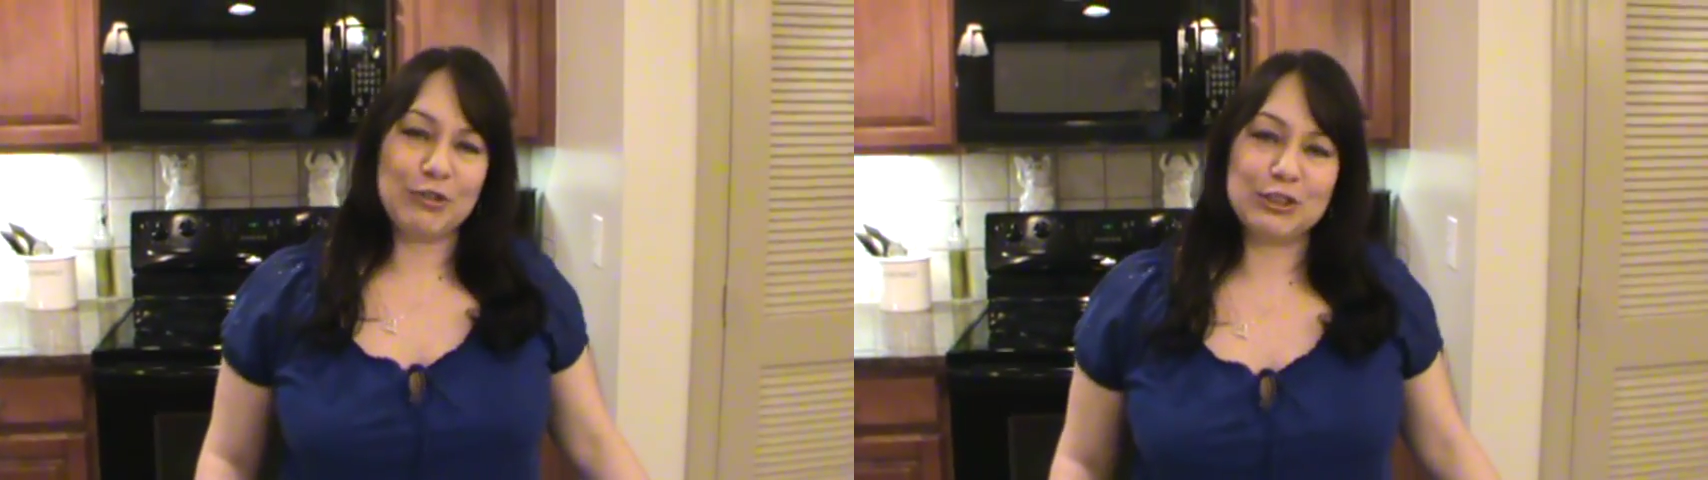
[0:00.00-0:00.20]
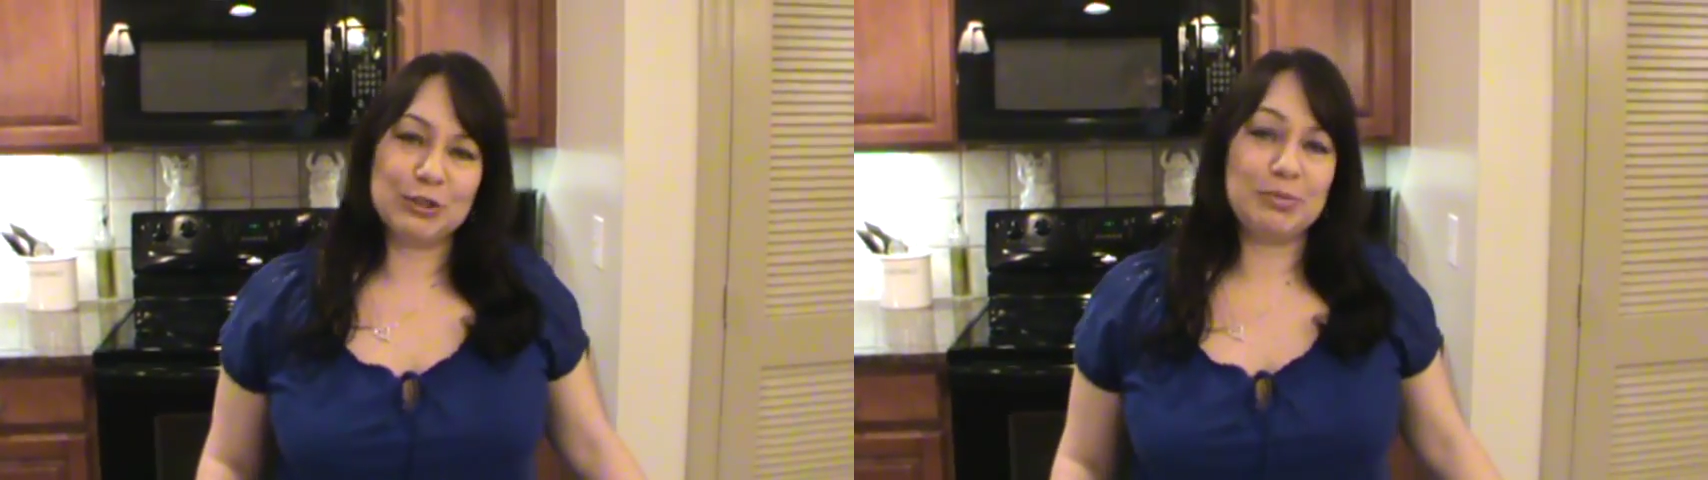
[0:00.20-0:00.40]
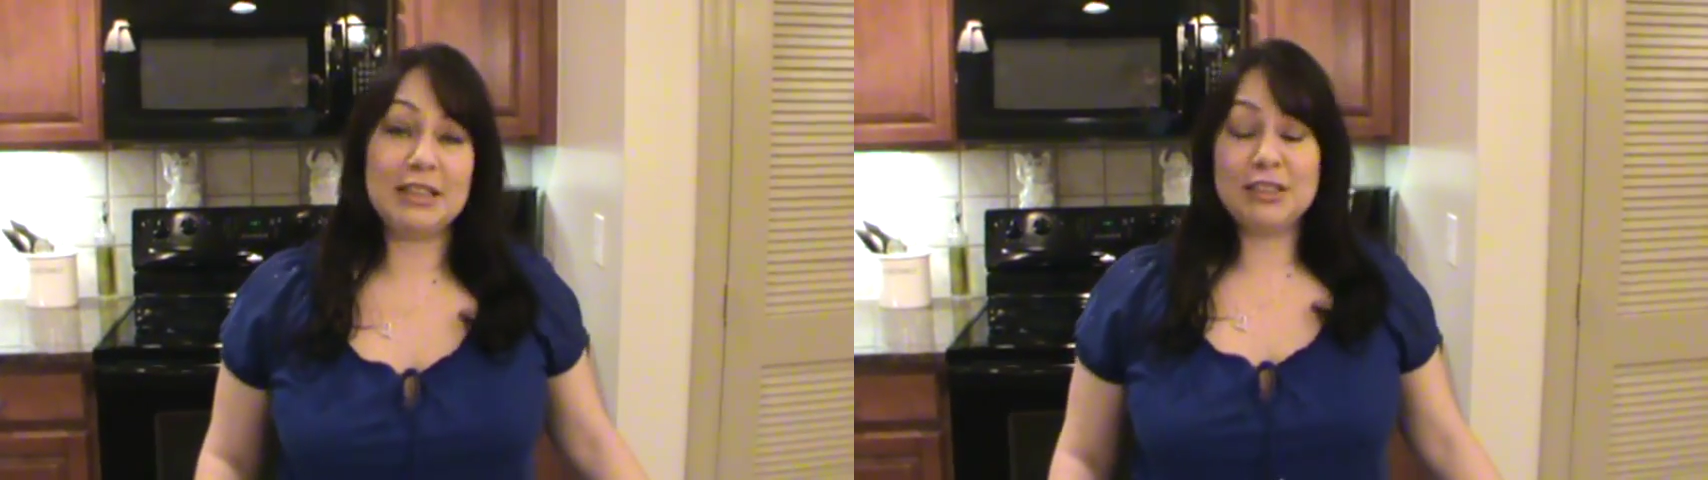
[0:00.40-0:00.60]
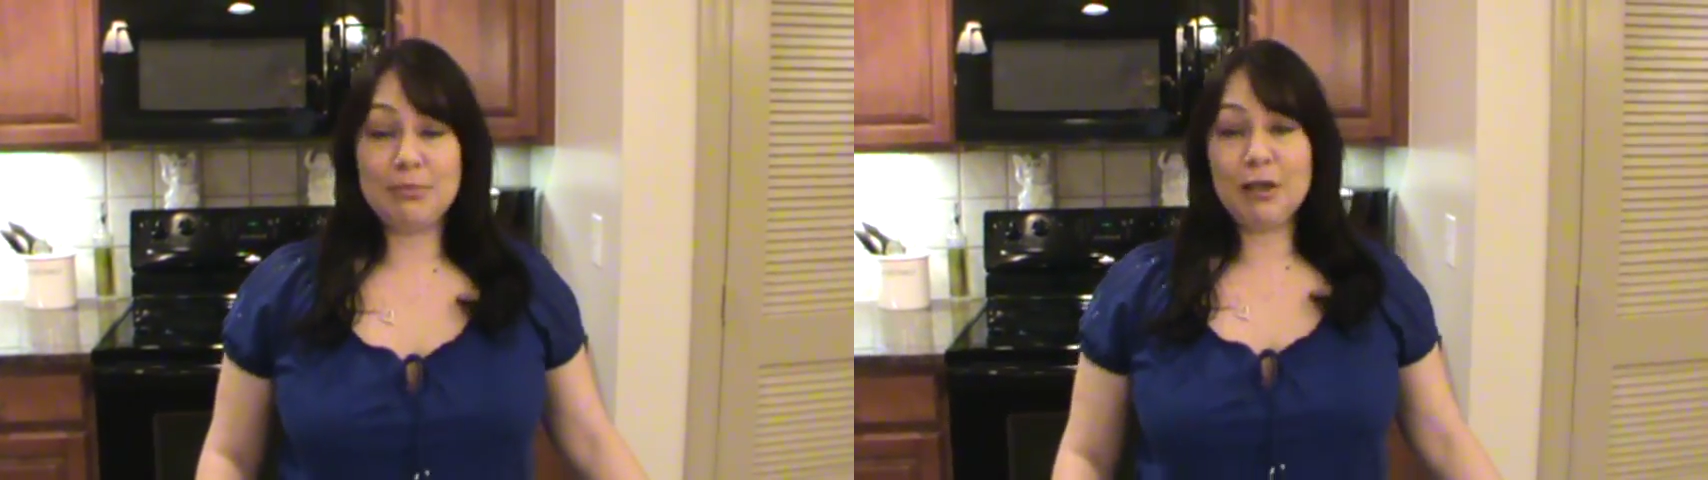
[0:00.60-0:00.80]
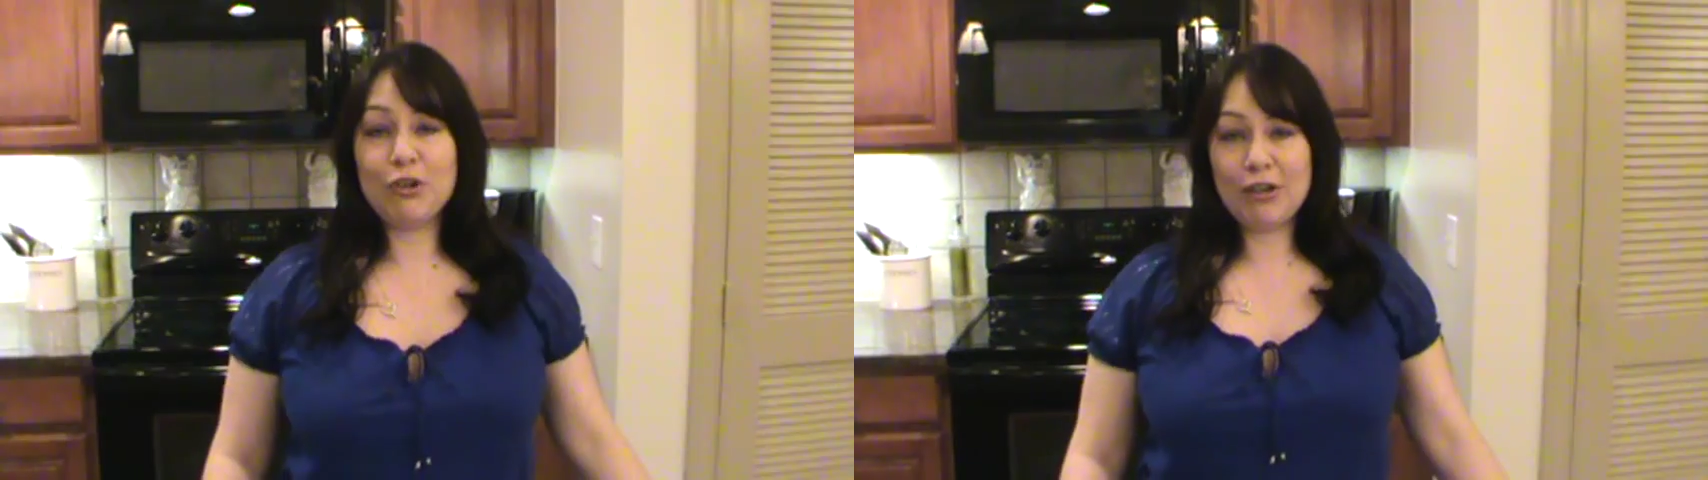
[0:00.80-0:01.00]
recipe to
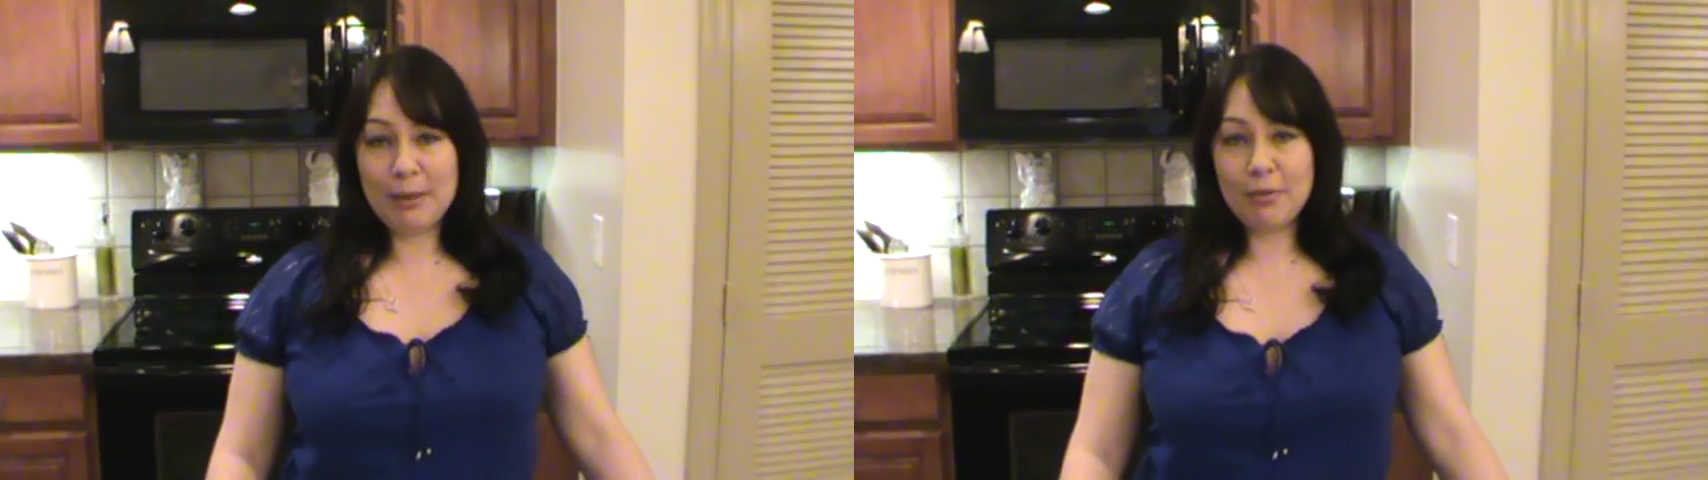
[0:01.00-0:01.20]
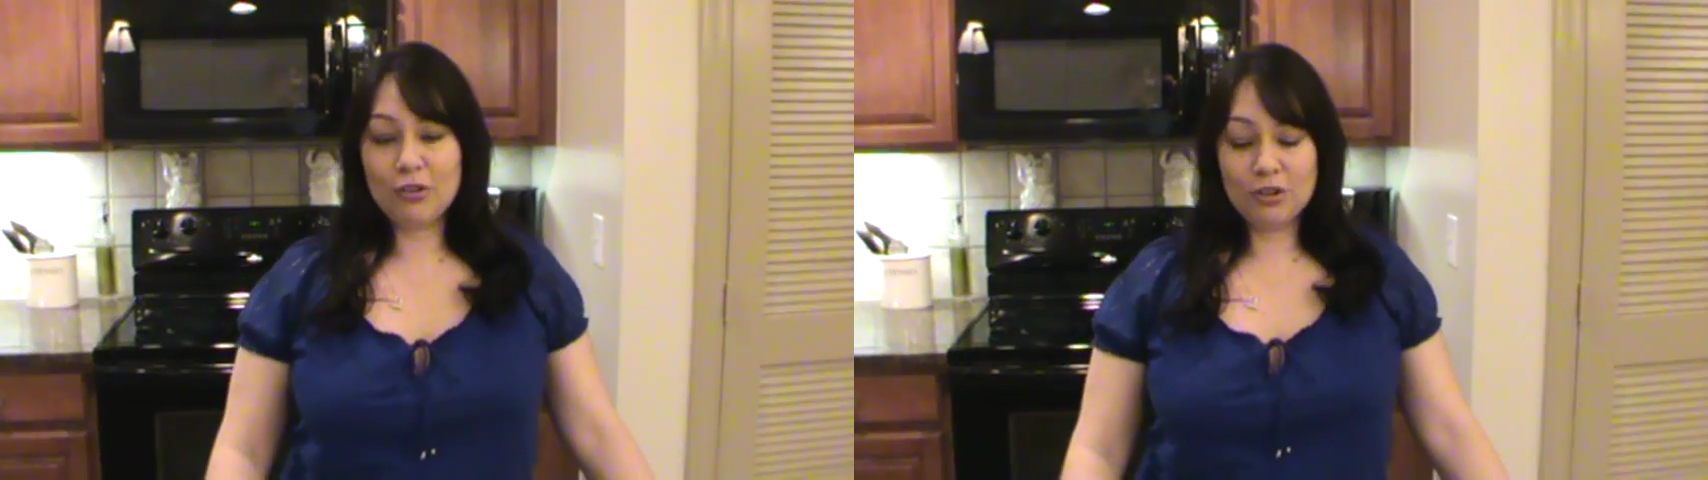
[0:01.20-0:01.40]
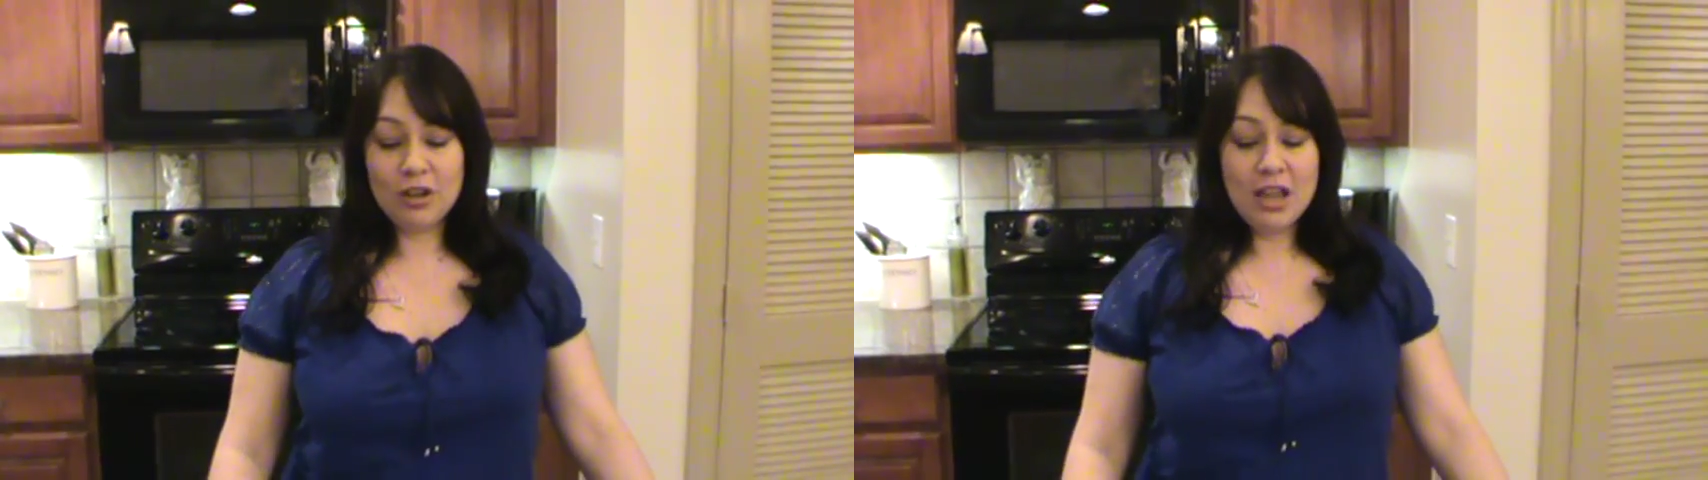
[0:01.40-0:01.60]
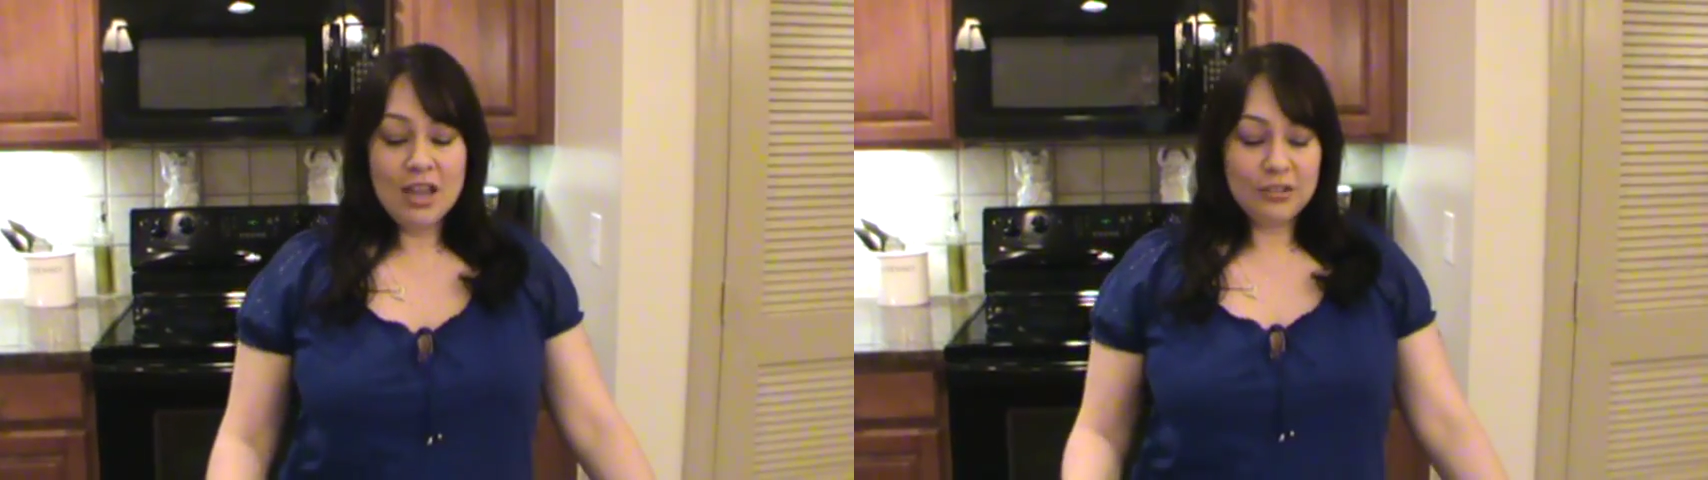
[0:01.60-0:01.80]
my grandmother.